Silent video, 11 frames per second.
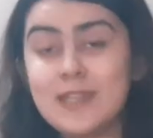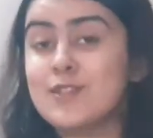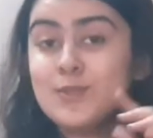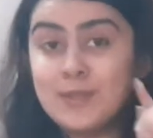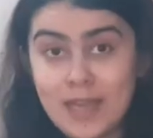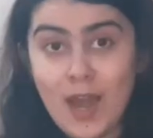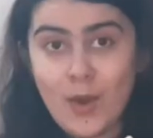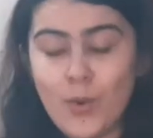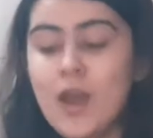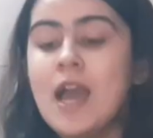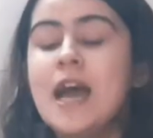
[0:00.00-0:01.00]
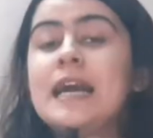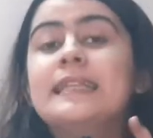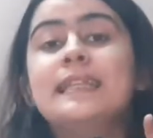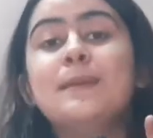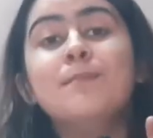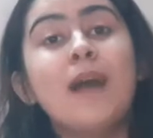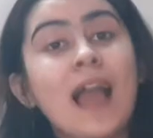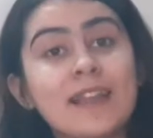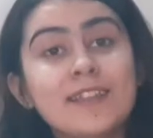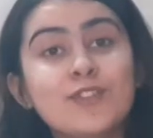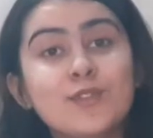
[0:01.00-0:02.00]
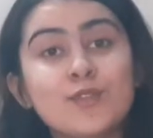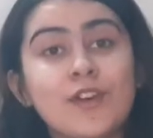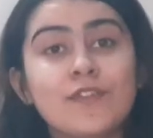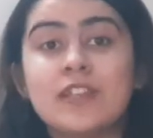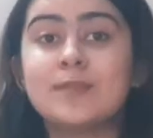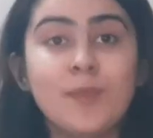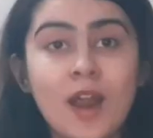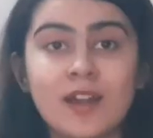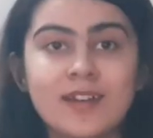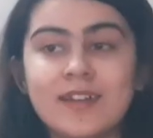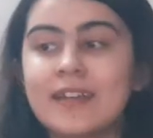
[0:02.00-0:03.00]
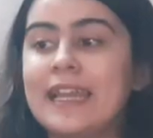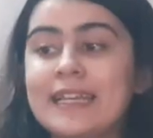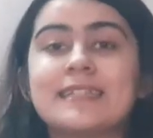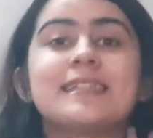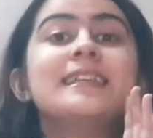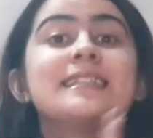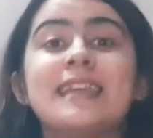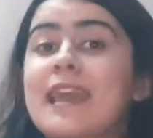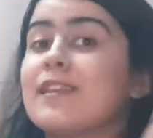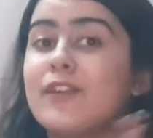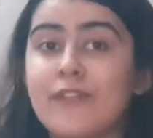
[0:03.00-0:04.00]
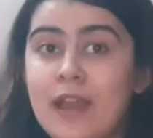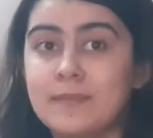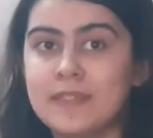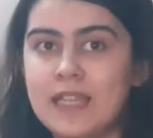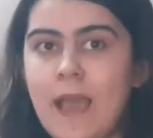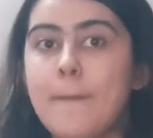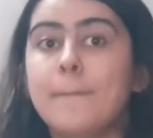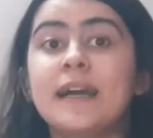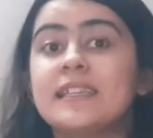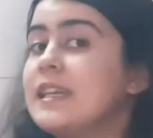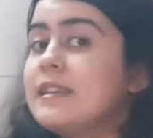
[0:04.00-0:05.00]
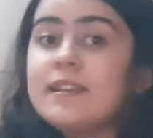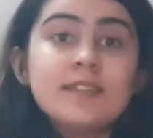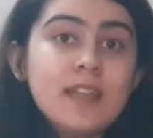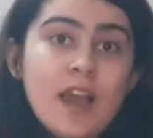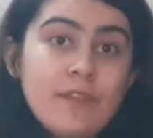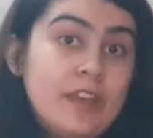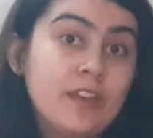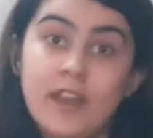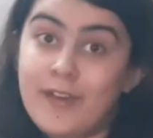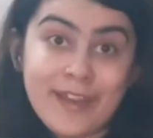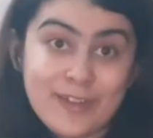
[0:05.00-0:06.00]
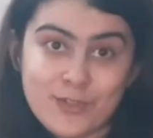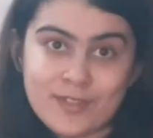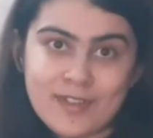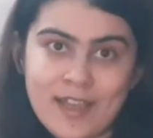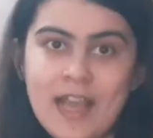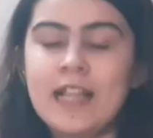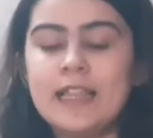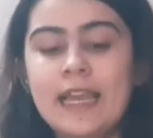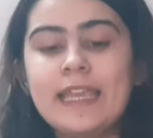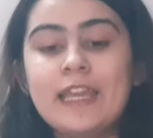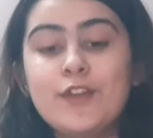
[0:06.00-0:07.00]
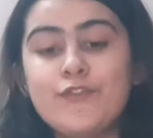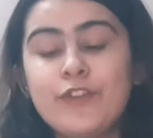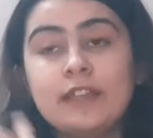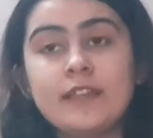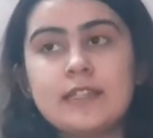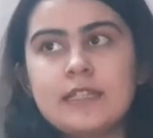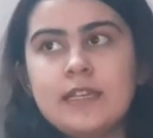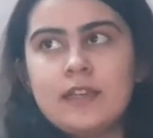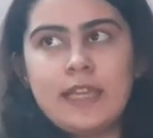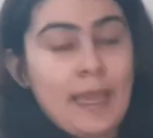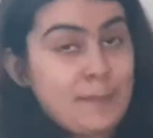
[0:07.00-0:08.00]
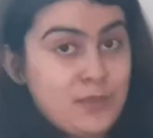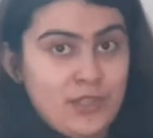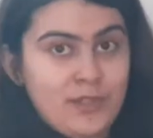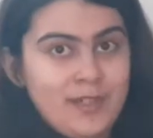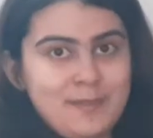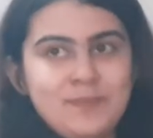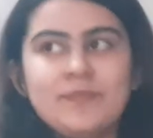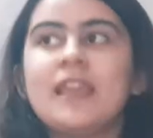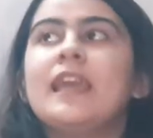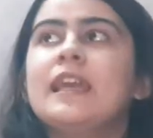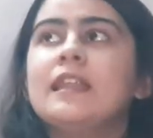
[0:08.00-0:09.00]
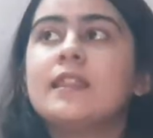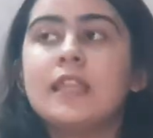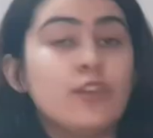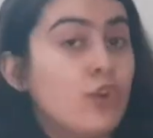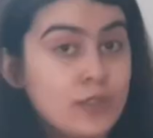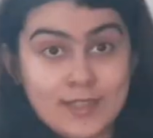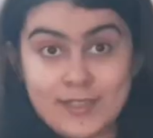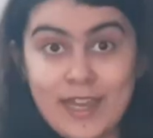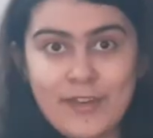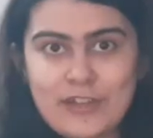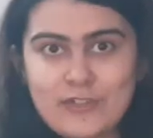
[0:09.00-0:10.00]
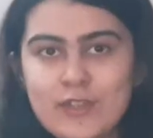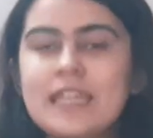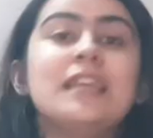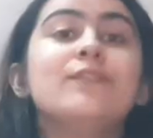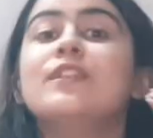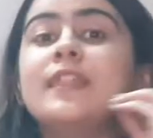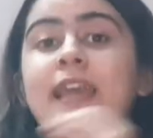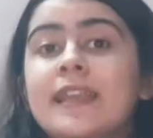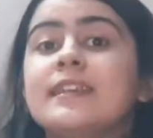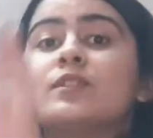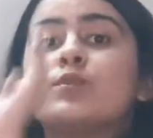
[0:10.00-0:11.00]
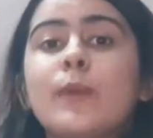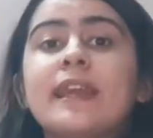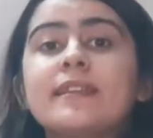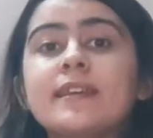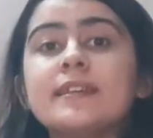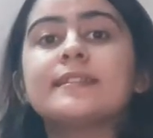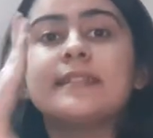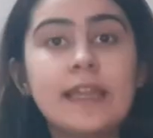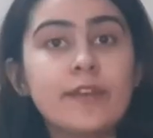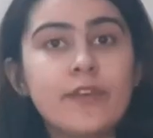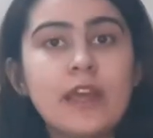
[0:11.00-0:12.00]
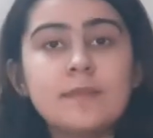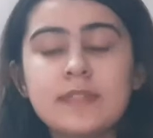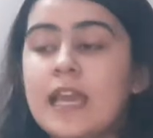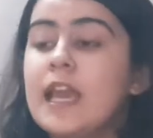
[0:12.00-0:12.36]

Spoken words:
So now the magnitude of this marker is 10 grams, but it doesn't have any direction. Like if it is kept here in the north direction, even then its weight is 10 grams.